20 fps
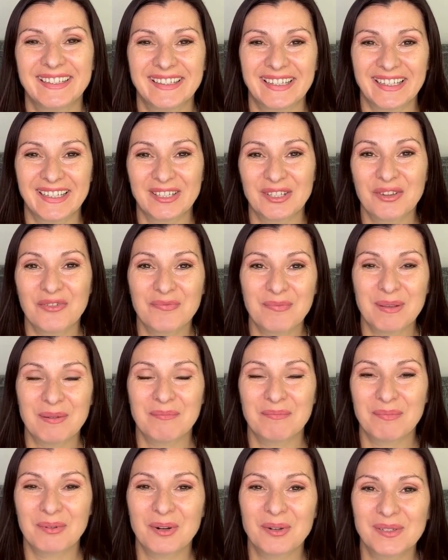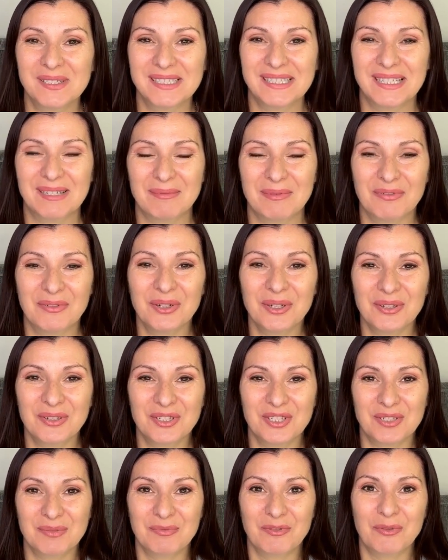like you've been posting before, you're
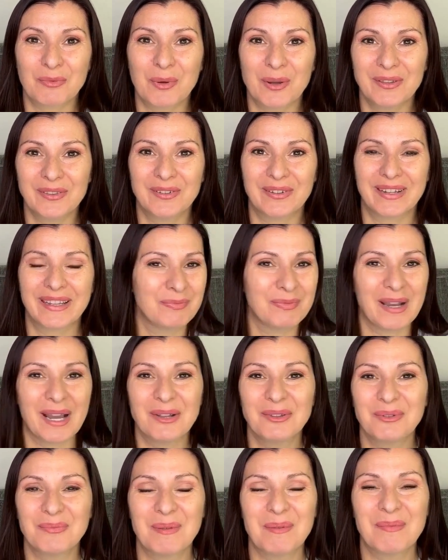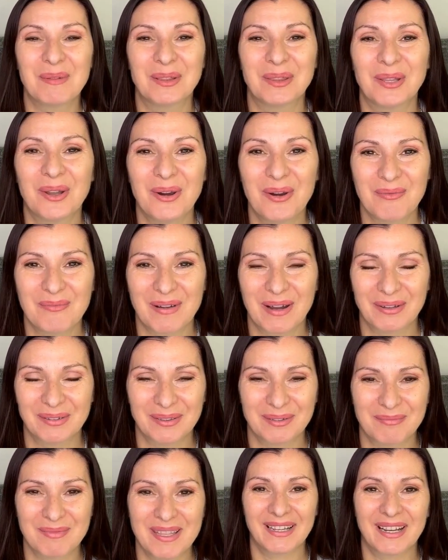just wondering, how do people know
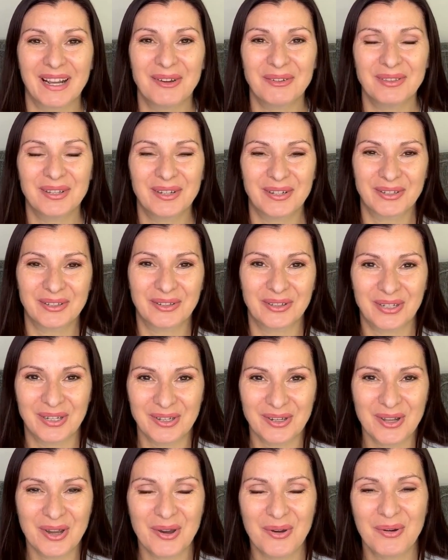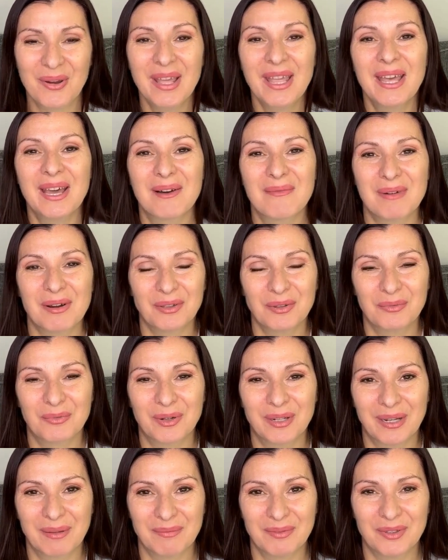about me? How they're gonna know about
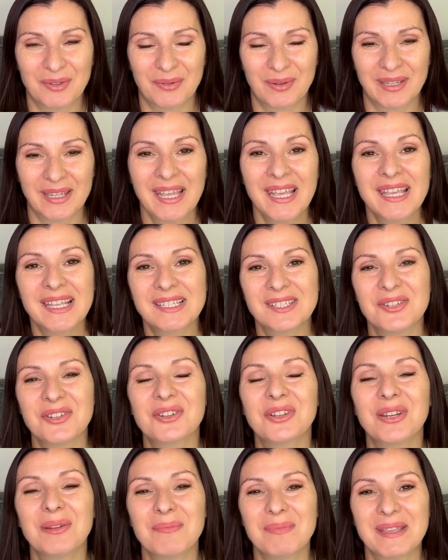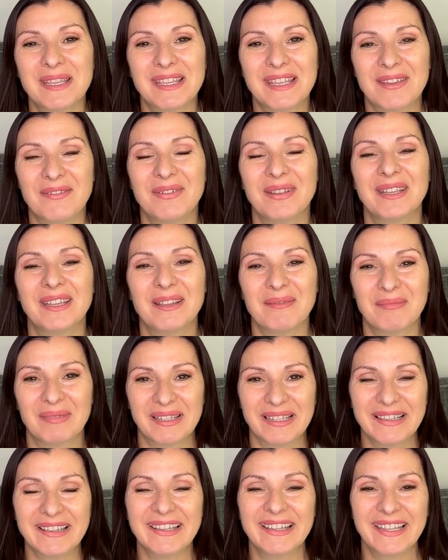what I'm doing? So you're gonna be giving them
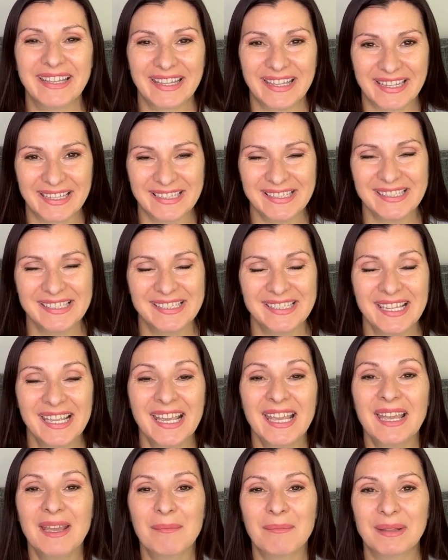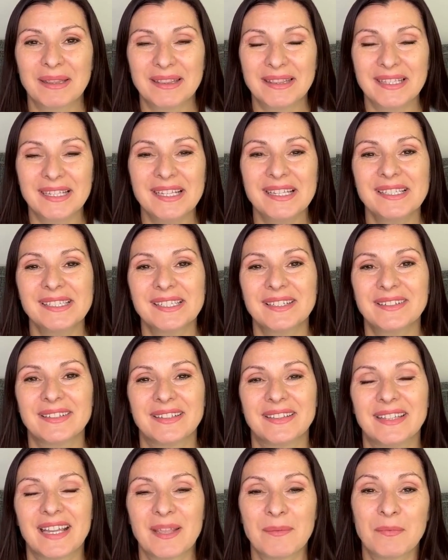little hints, but these are
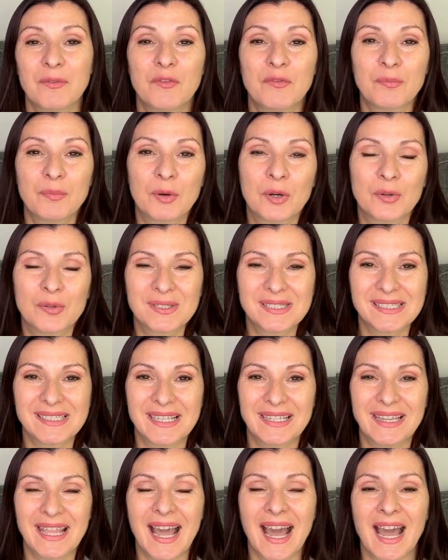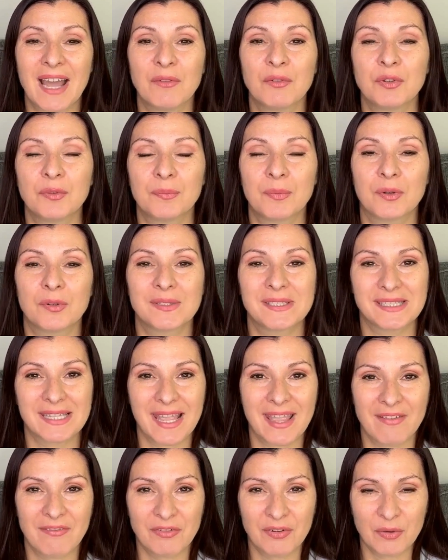the type of posts that I would post
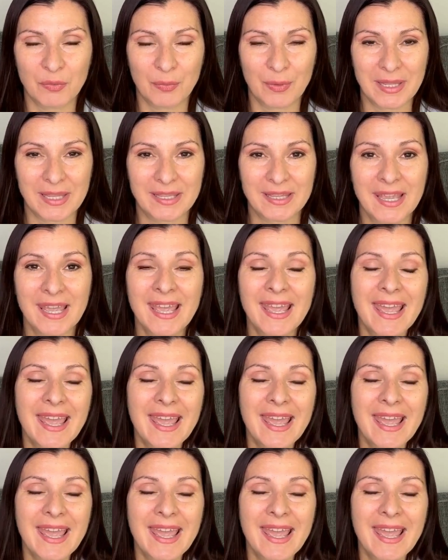every week.